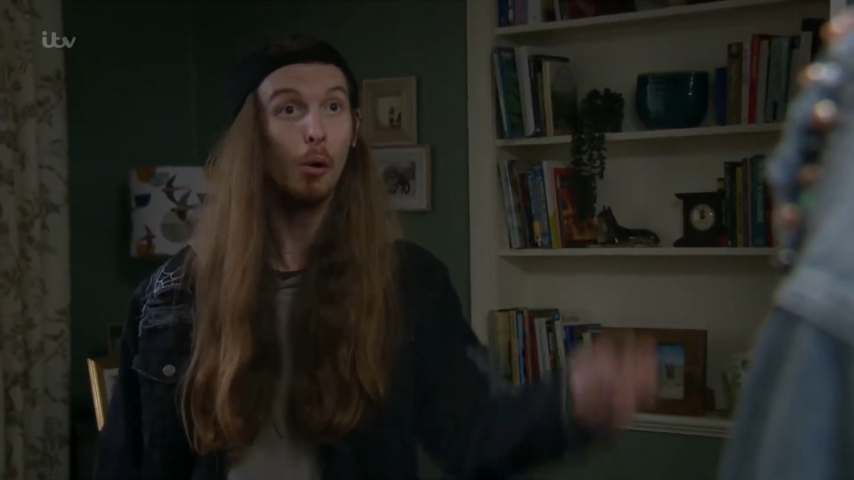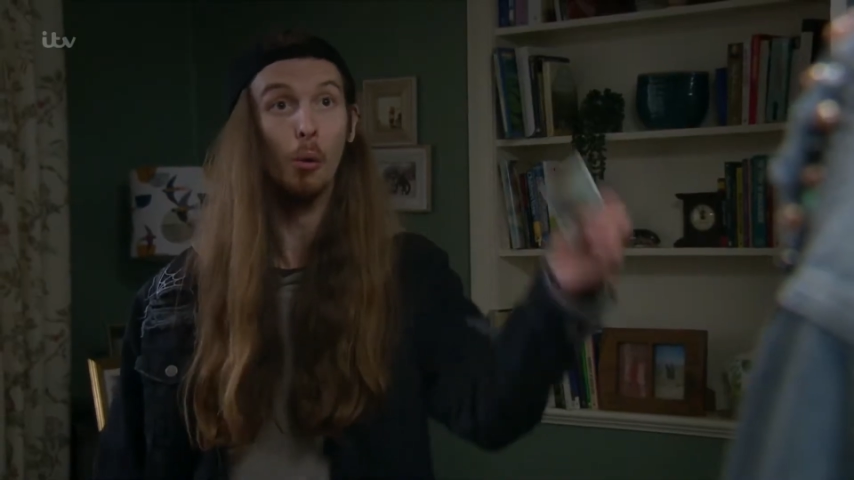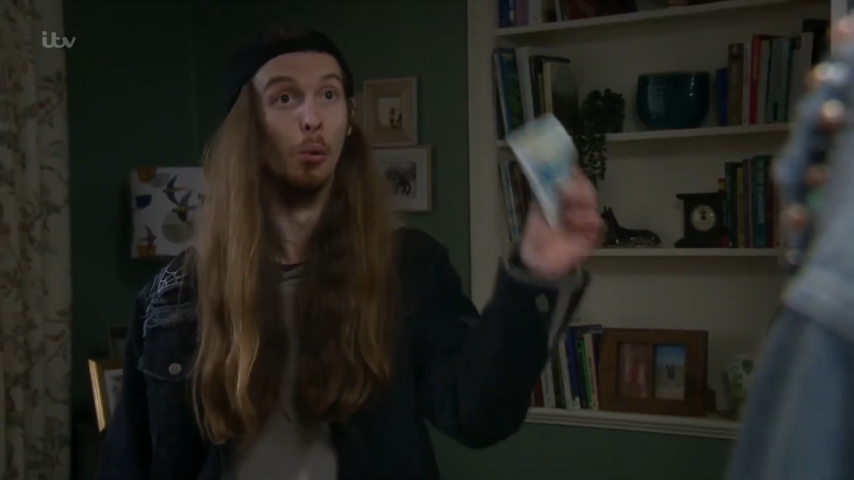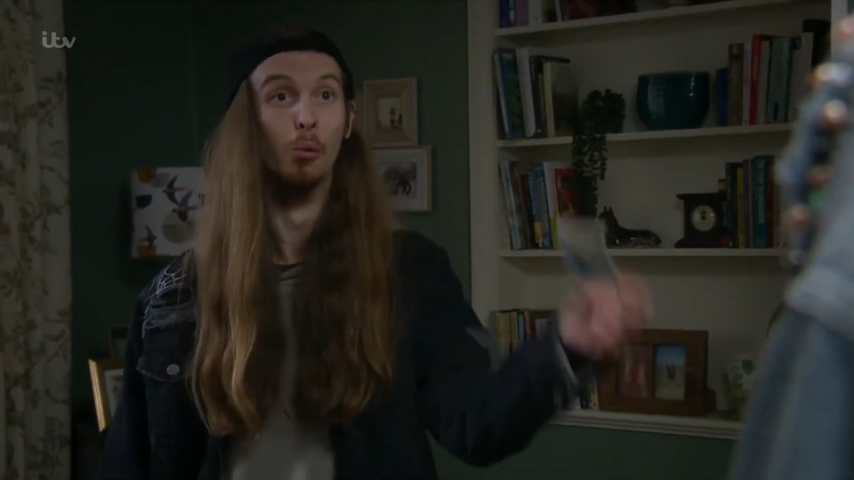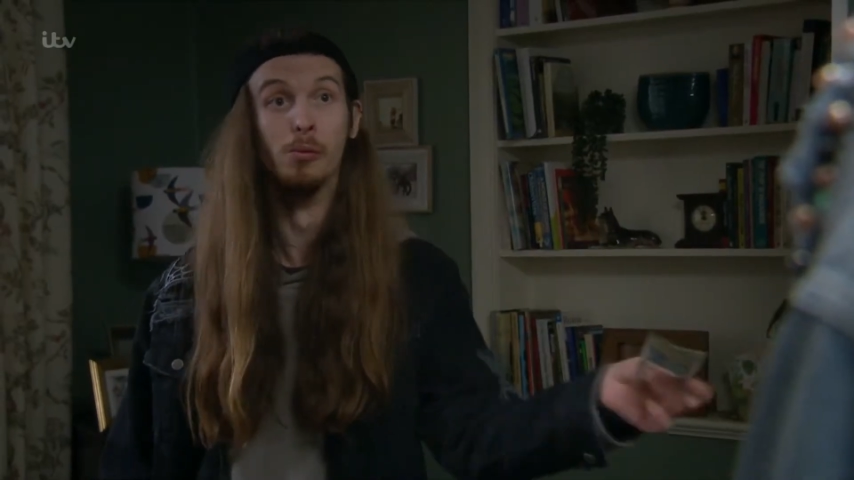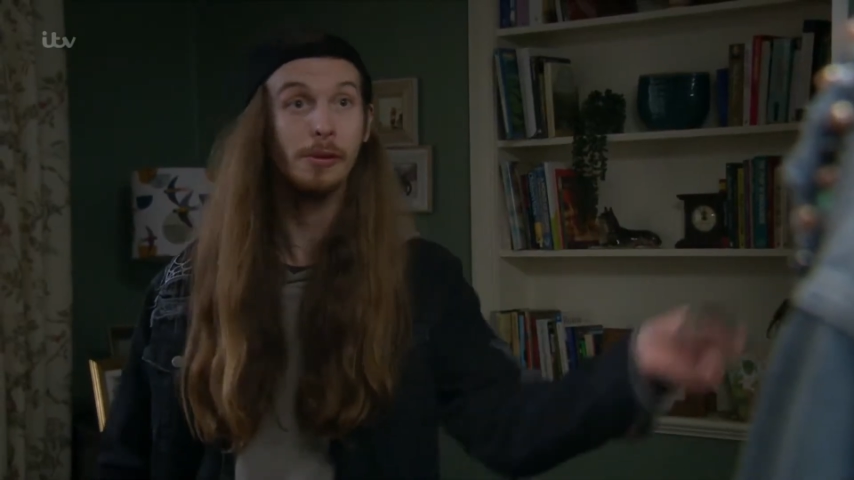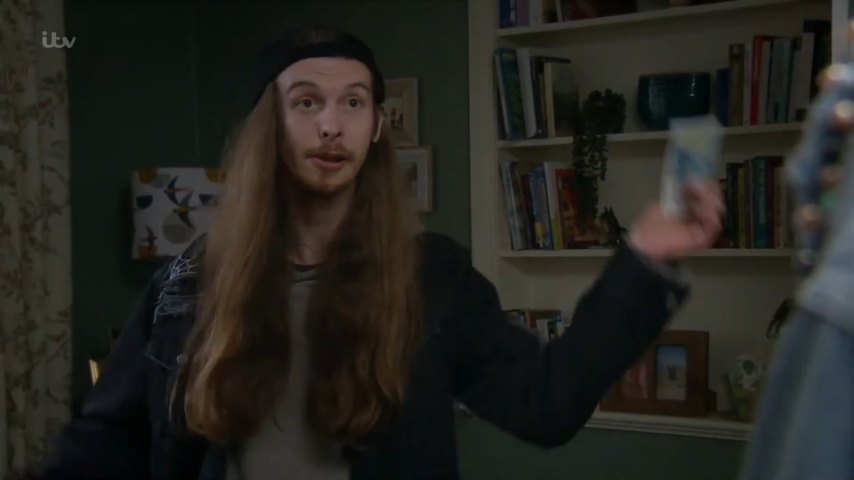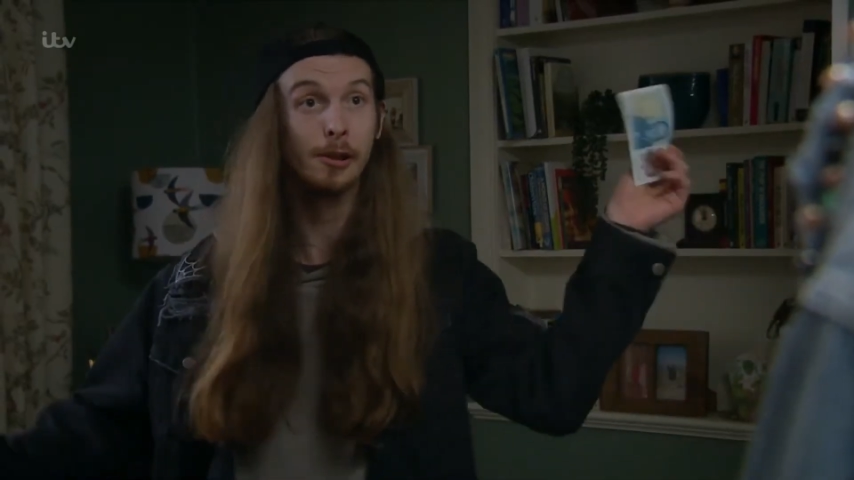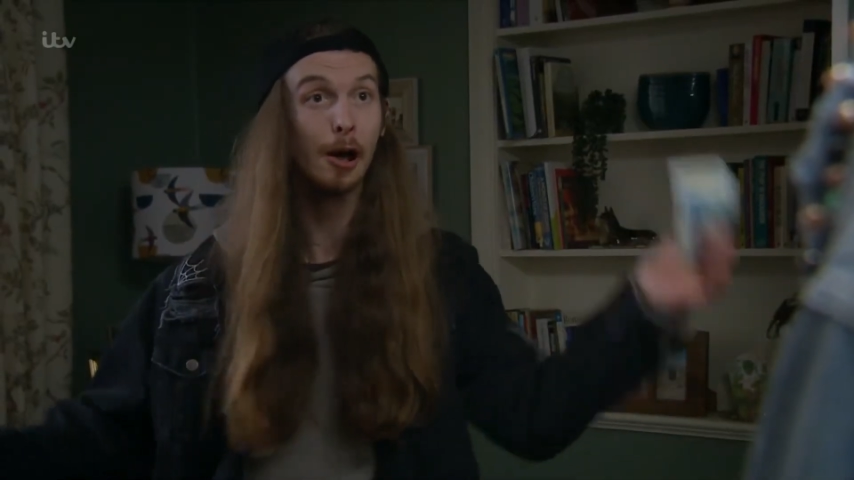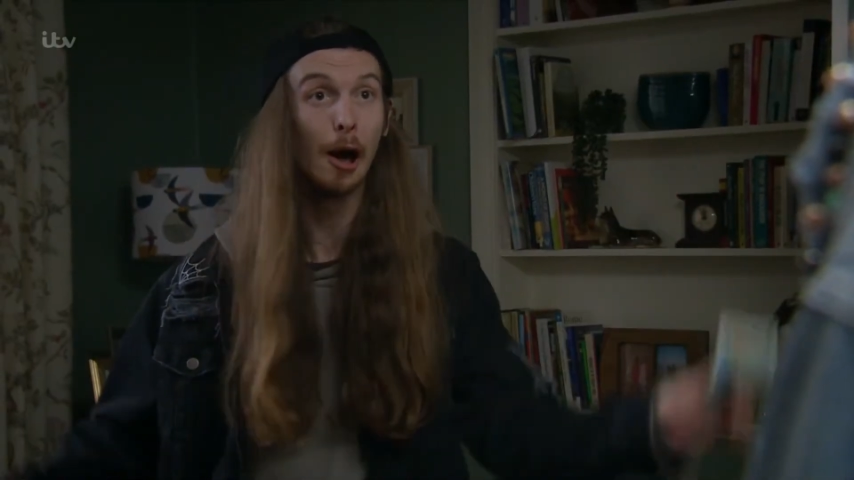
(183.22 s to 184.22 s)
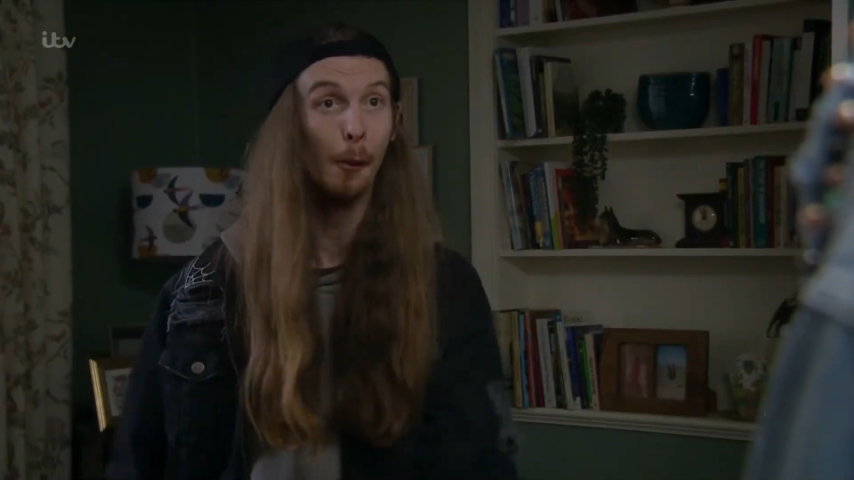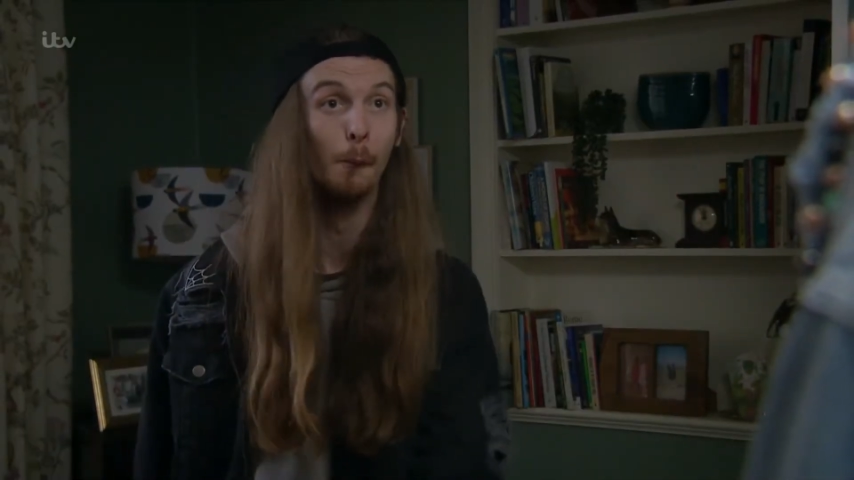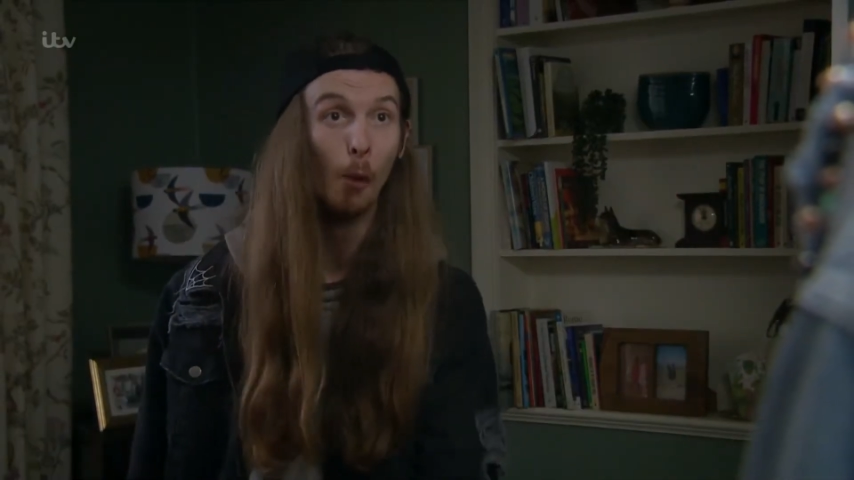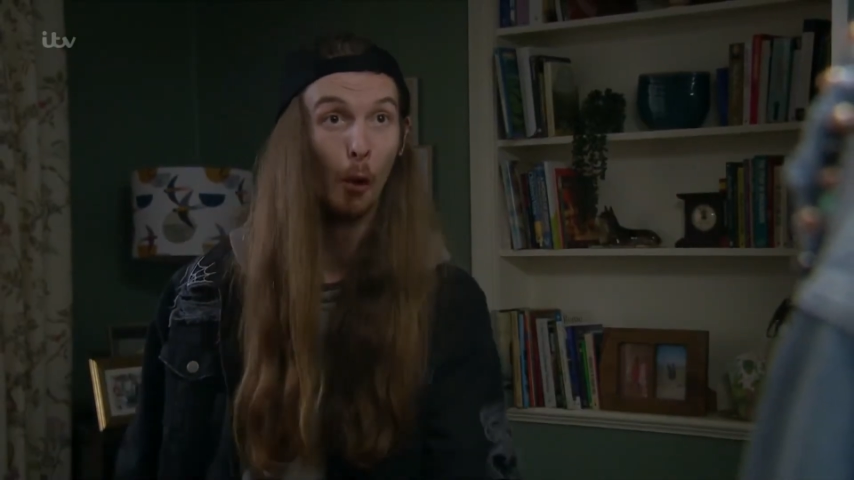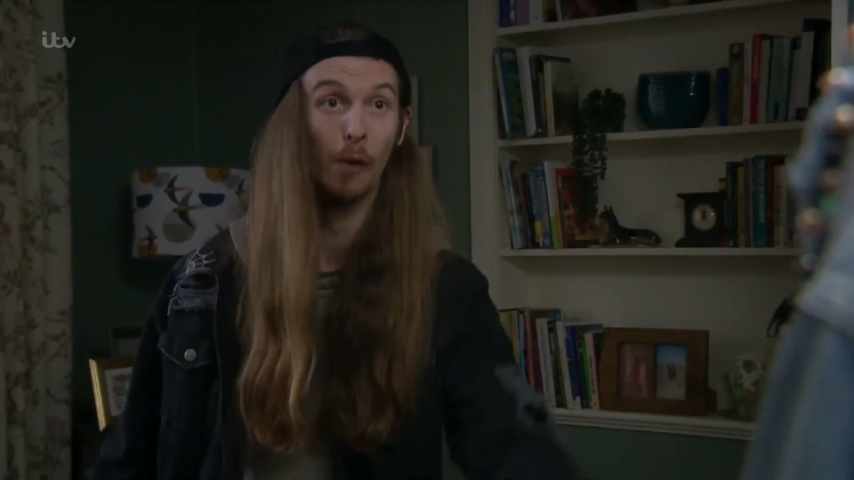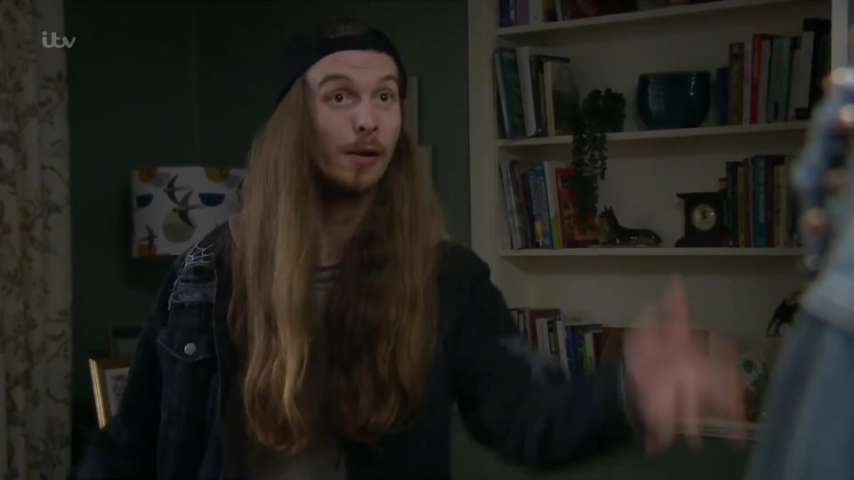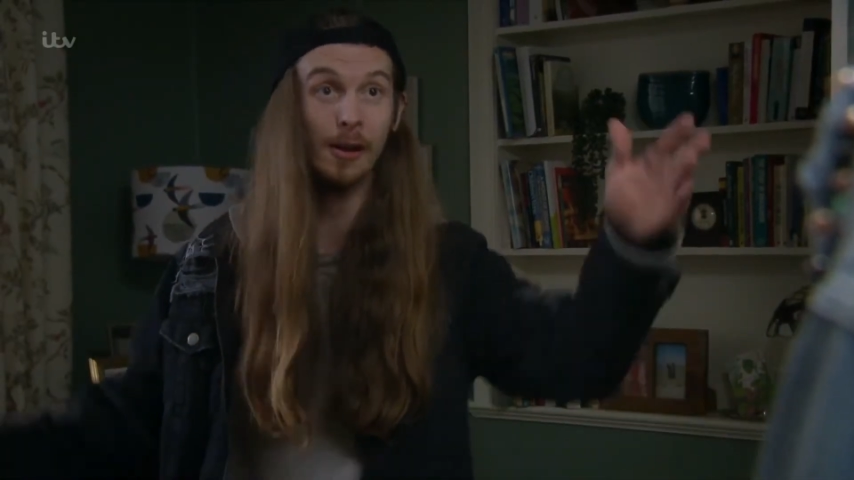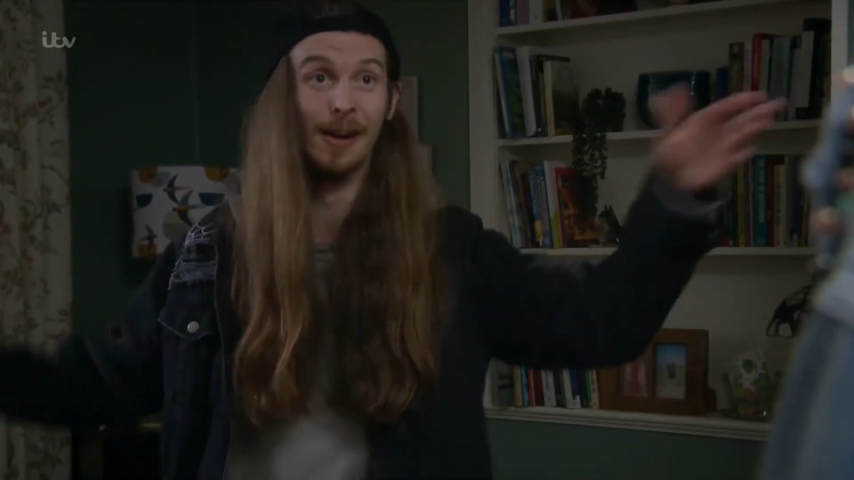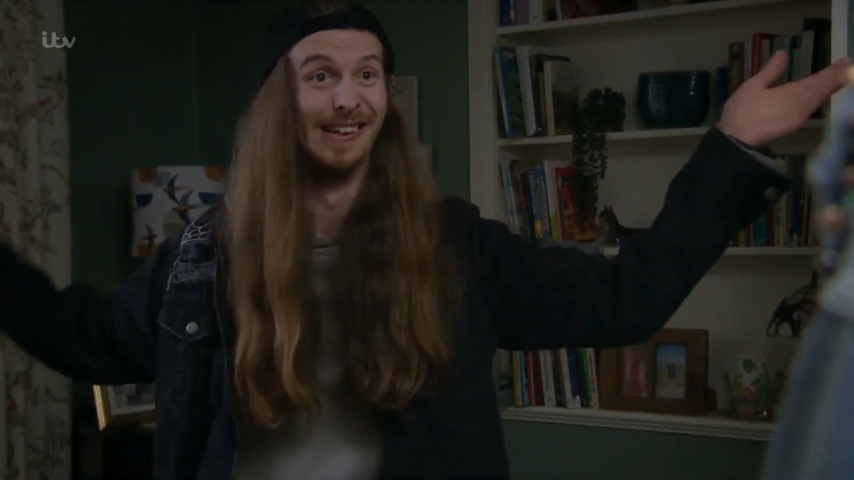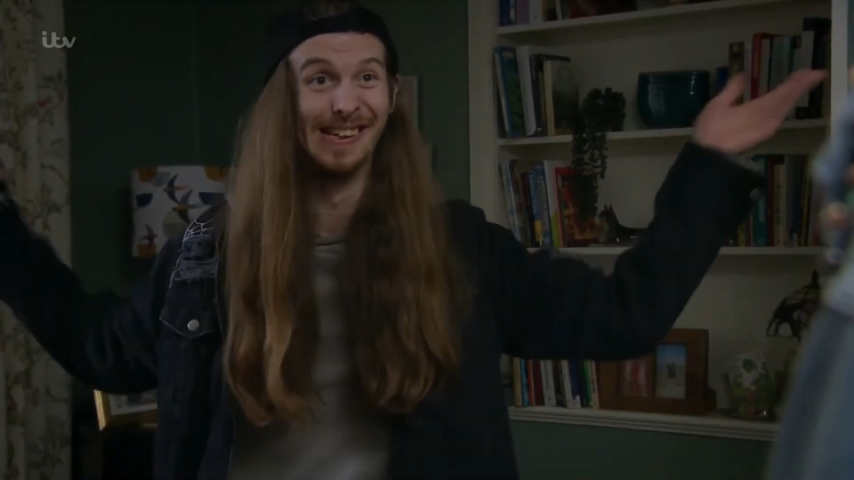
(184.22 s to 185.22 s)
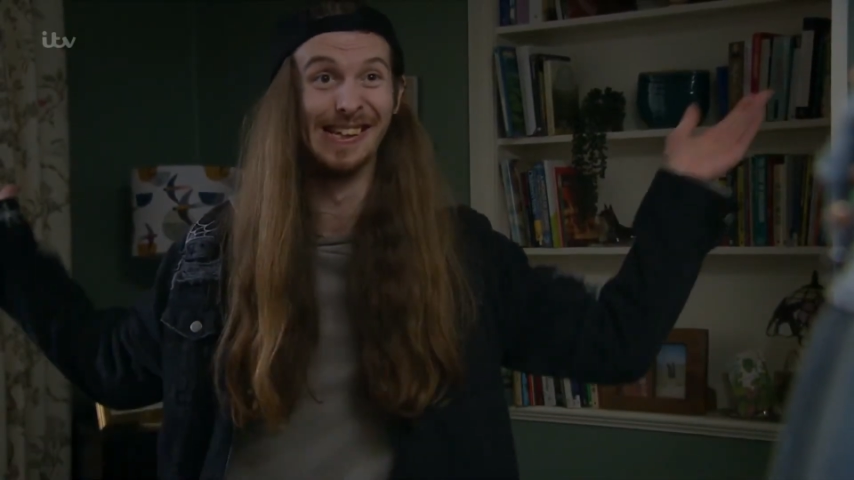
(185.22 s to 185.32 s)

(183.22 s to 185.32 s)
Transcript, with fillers: Or do you charge more because I'm